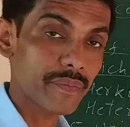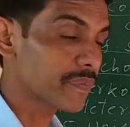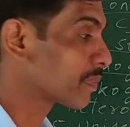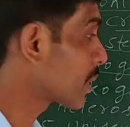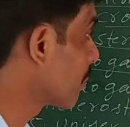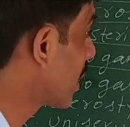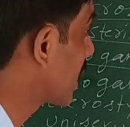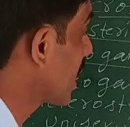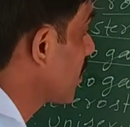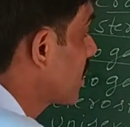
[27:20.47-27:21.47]
But if
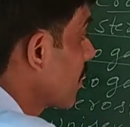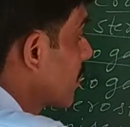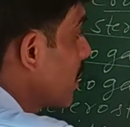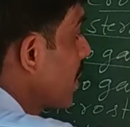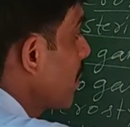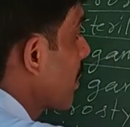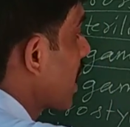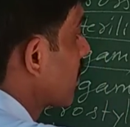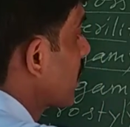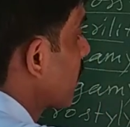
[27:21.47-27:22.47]
the female part of the
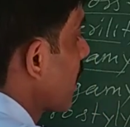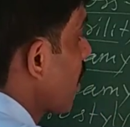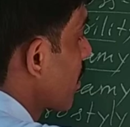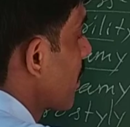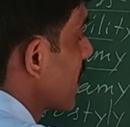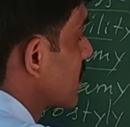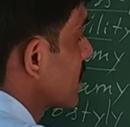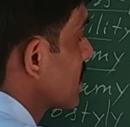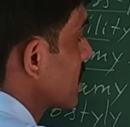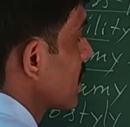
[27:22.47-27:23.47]
flower matures
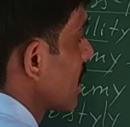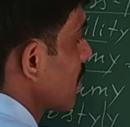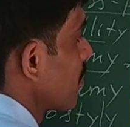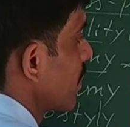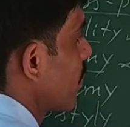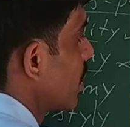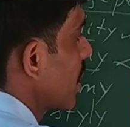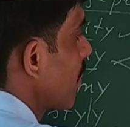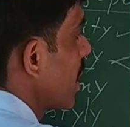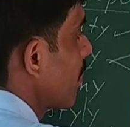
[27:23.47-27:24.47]
before the male
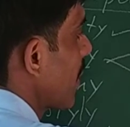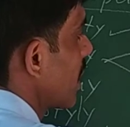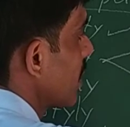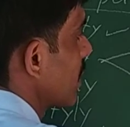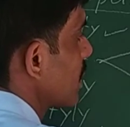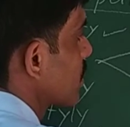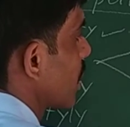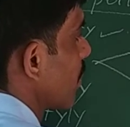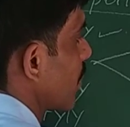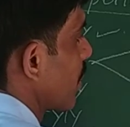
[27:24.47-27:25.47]
part, it is called
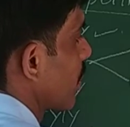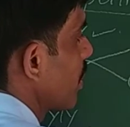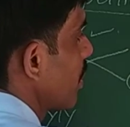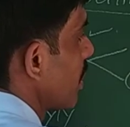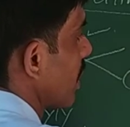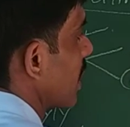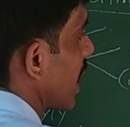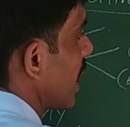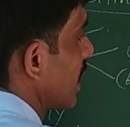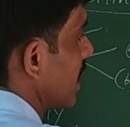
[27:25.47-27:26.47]
protogyne.
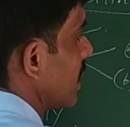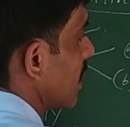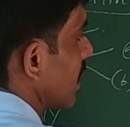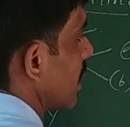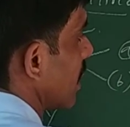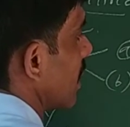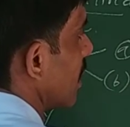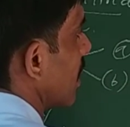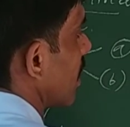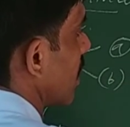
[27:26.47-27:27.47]

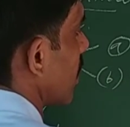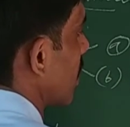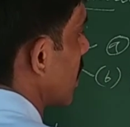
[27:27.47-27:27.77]
Okay?